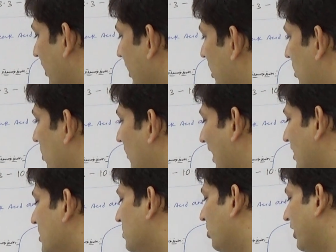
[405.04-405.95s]
the
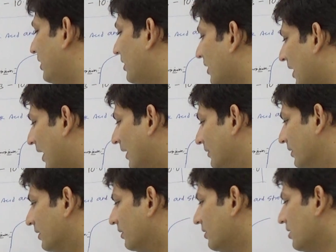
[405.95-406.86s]
equivalence point, and
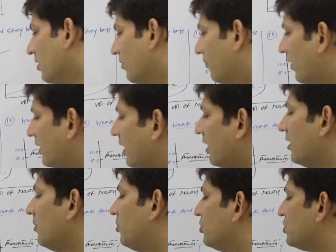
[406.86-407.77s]
the
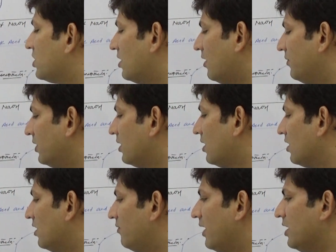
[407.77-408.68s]
vertical portion of the
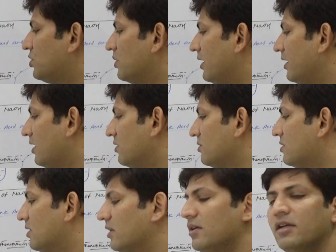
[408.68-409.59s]
curve actually gives
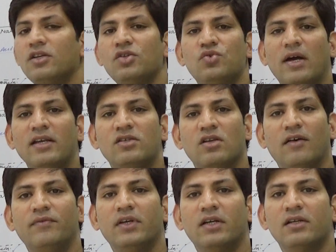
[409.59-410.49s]
the choice
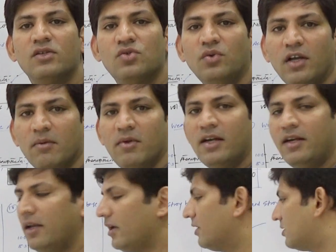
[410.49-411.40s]
of the suitable
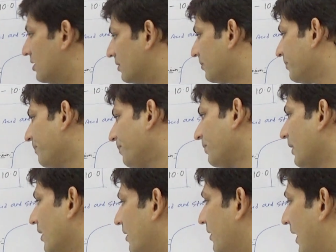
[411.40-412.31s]
indicator.
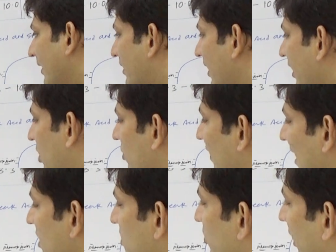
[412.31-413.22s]
Like the
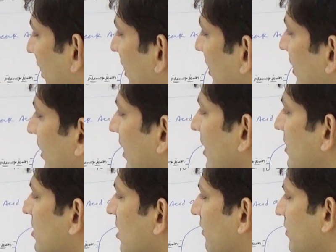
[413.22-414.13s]
equivalence point in the
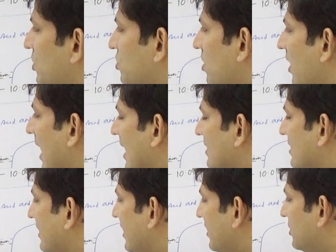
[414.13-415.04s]
case of strong
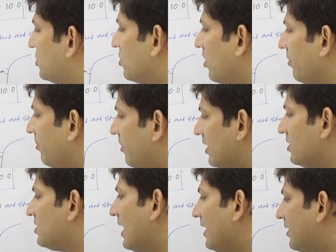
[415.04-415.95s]
acid and strong
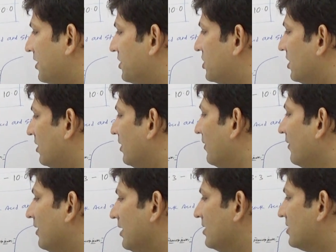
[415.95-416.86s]
base titration
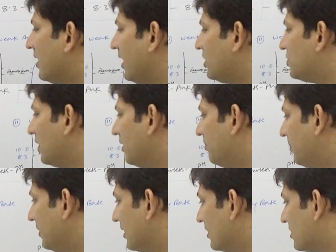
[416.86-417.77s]
is actually
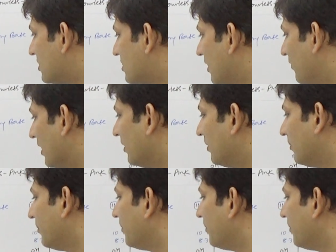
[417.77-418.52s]
pH 7.